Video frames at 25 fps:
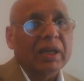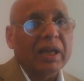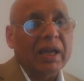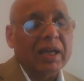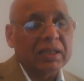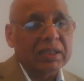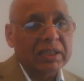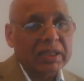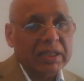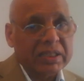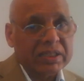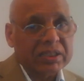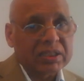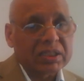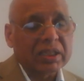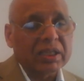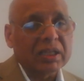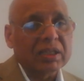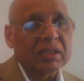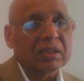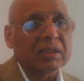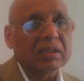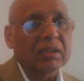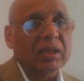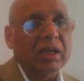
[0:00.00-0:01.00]
at least
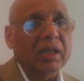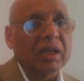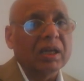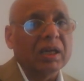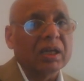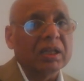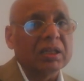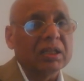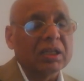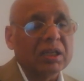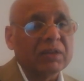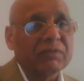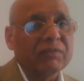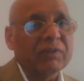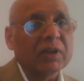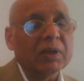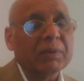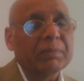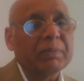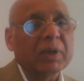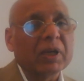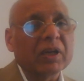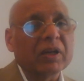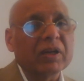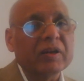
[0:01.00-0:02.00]
in the
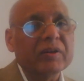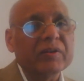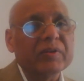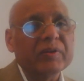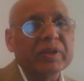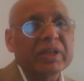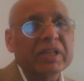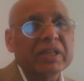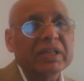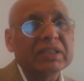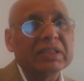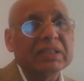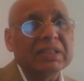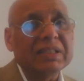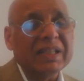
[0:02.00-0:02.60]
developing countries,